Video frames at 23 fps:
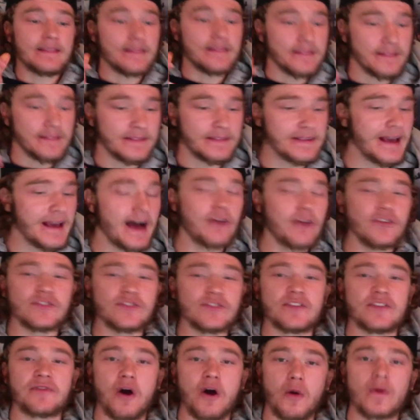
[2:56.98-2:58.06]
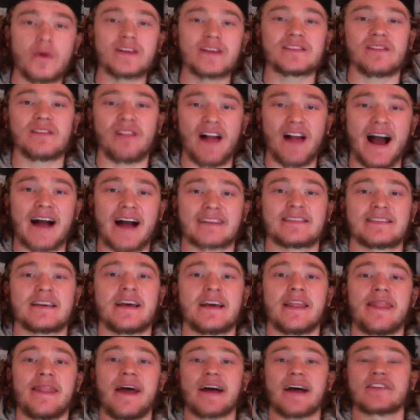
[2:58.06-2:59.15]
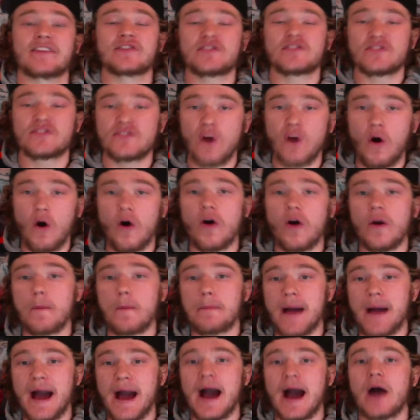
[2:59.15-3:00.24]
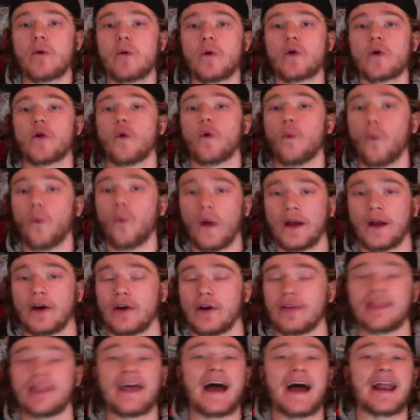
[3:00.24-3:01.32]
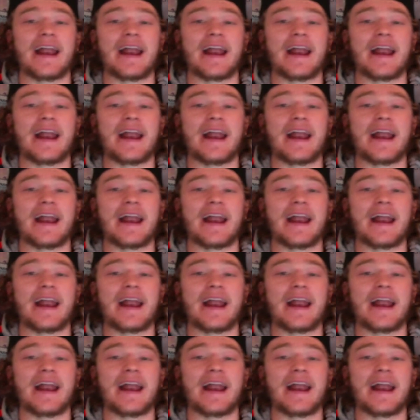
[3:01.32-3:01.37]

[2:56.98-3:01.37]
the Islanders have always lacked that star-powered winger, that